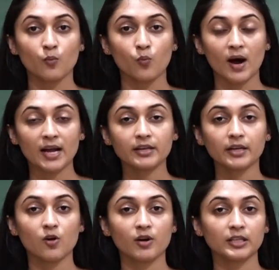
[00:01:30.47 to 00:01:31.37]
While
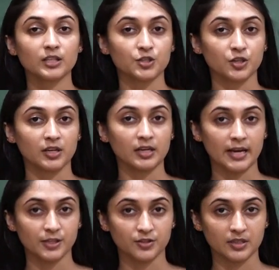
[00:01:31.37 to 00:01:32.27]
recording the journal
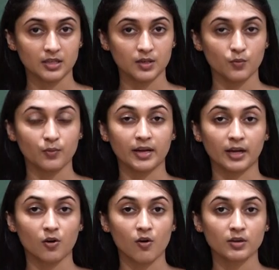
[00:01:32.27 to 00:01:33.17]
entry, we
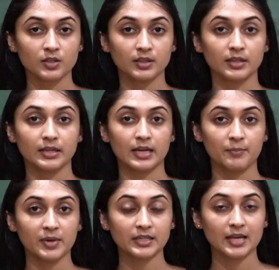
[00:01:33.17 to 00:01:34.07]
record the
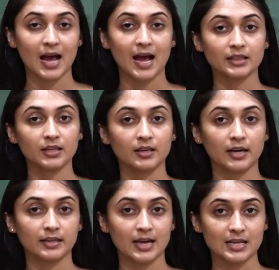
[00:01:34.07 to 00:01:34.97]
debit and the
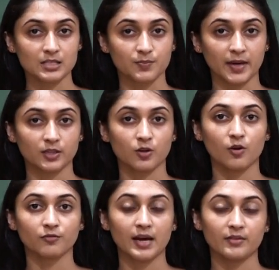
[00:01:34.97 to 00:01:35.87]
credit aspect
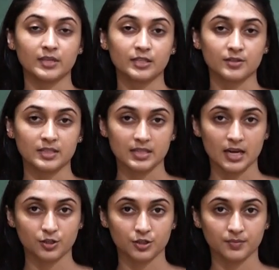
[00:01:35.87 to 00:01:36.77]
of every
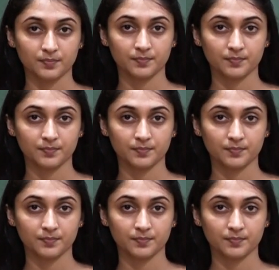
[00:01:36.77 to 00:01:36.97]
transaction.